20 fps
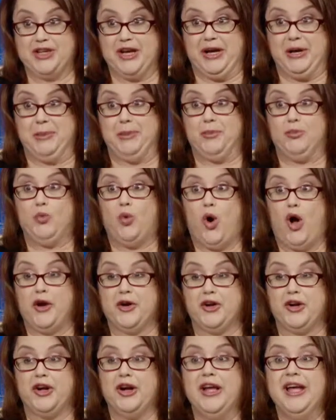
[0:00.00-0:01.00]
Uh,
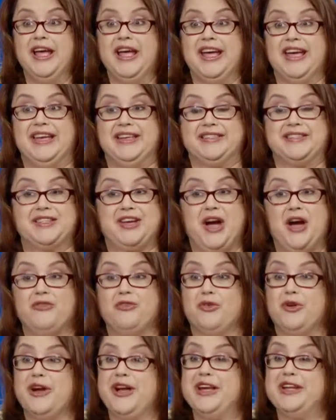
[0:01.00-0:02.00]
water is
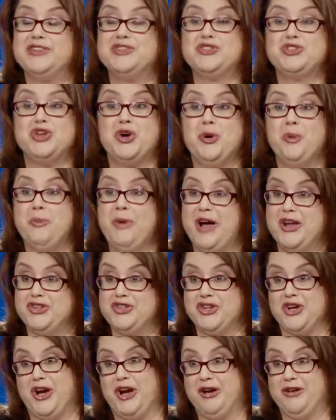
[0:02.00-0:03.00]
covering so
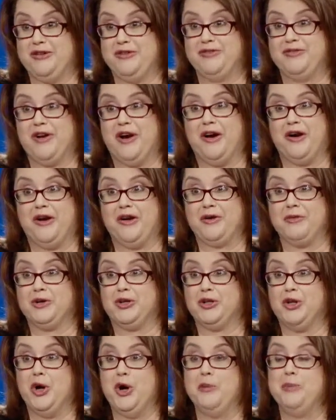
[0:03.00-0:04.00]
much of our
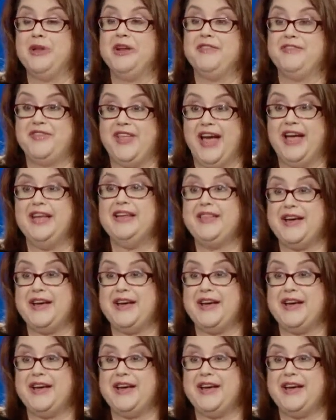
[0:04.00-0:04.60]
globe, and if that,